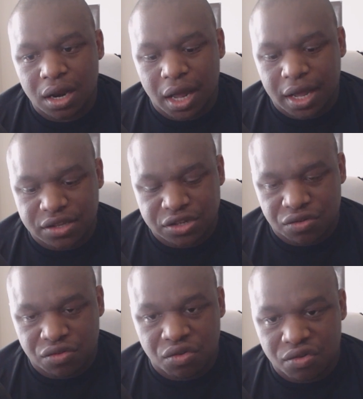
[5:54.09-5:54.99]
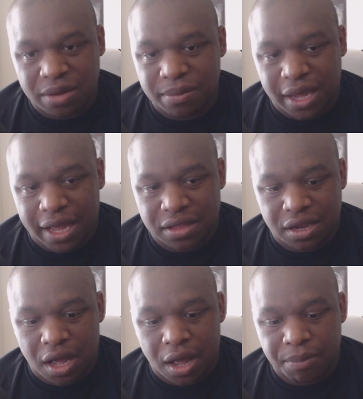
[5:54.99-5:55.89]
like just screaming at
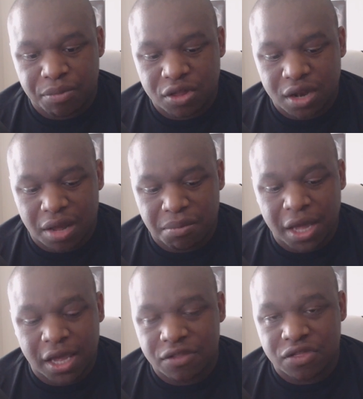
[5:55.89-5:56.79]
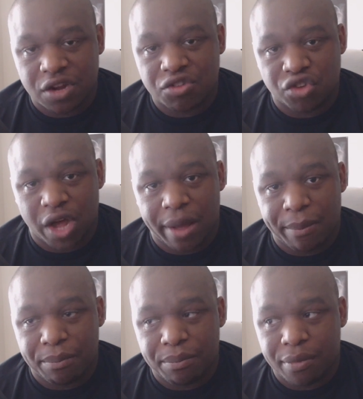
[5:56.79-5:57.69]
the cops, like making their
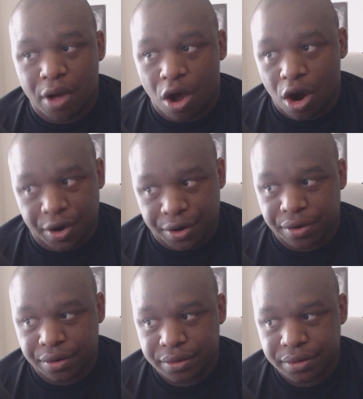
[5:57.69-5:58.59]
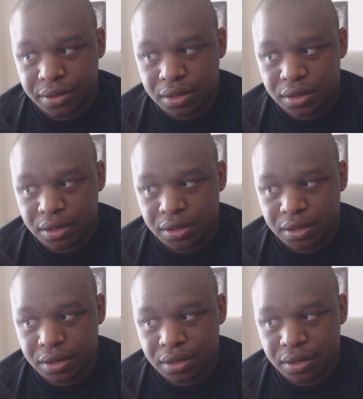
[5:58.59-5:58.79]
job harder.